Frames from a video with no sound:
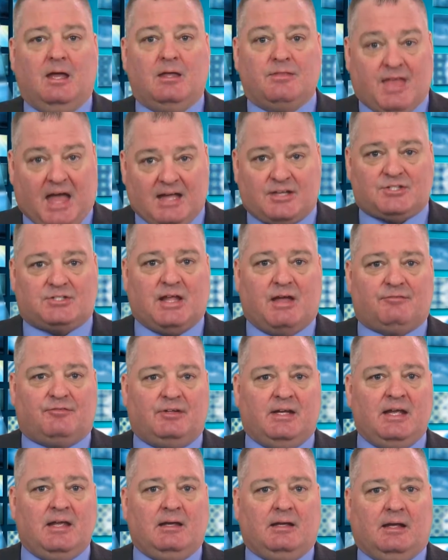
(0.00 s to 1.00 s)
Thanks,
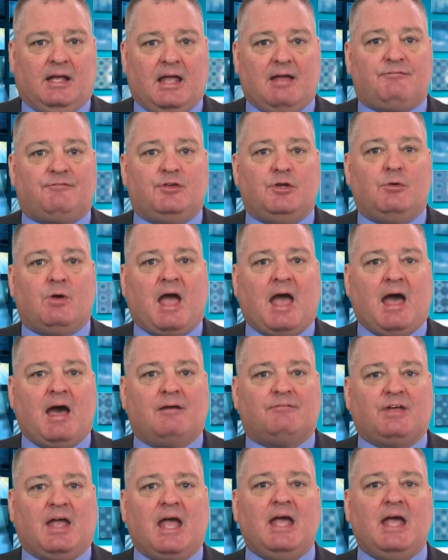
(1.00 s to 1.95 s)
Stephanie. If you have